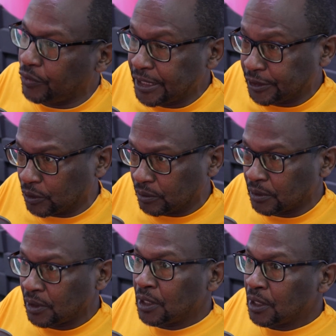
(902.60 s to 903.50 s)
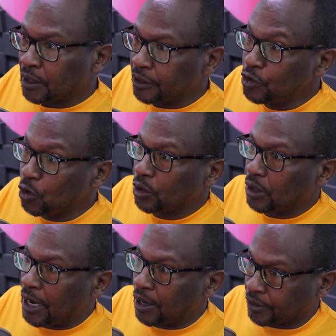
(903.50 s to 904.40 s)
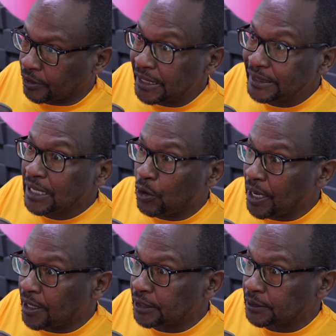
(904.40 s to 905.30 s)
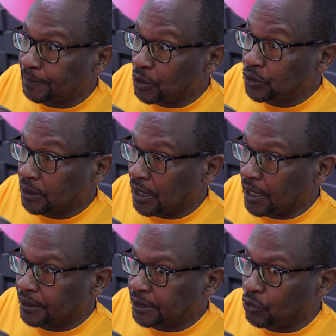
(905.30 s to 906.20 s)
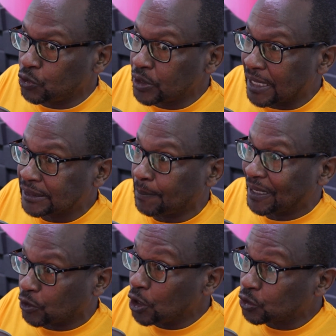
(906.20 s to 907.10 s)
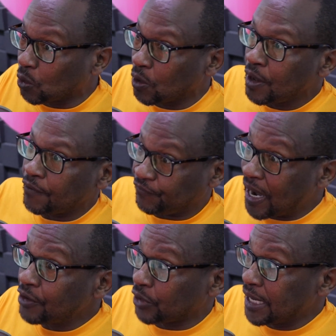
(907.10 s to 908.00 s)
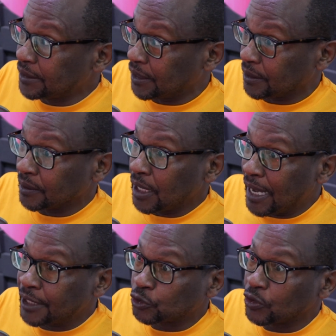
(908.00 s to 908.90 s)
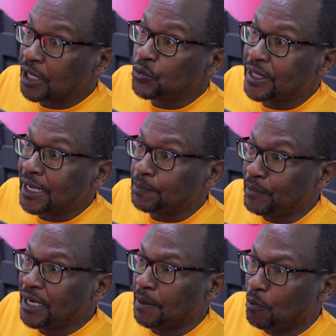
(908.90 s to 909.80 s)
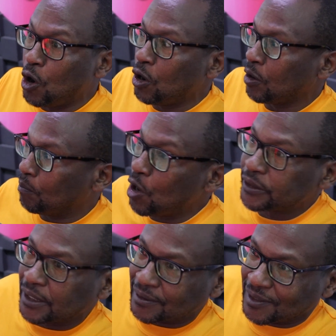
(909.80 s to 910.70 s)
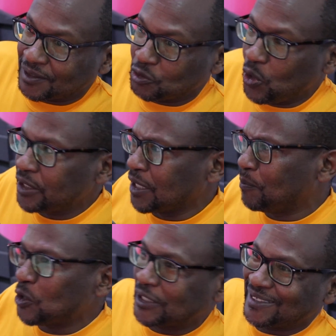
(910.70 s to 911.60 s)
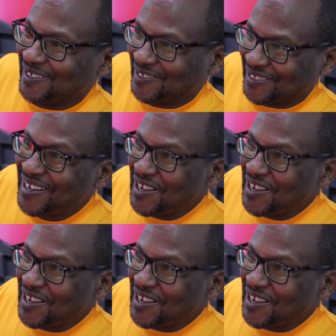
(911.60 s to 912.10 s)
reason. You know, creating awareness about childhood cancer, but also fundraising so that we get many more Moseses. Do I say Moseses?